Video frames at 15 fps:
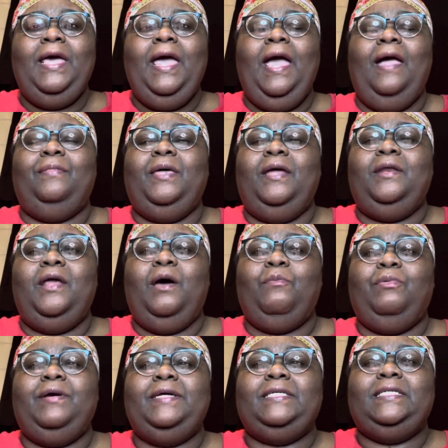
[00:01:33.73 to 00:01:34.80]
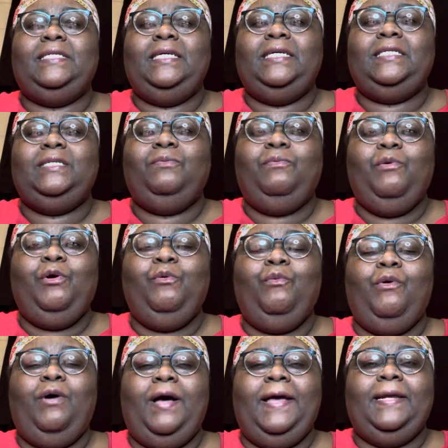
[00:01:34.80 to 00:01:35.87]
And that number is
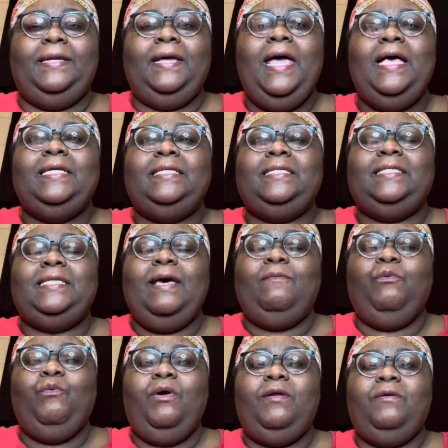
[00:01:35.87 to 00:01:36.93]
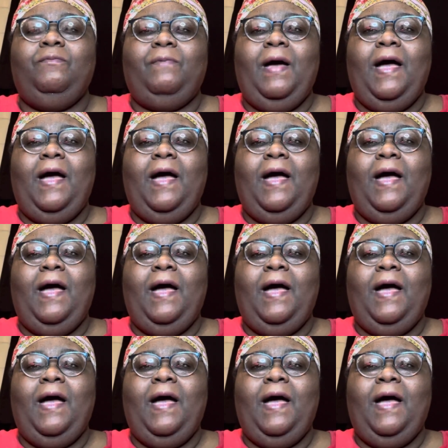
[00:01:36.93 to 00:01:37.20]
641-715-3900.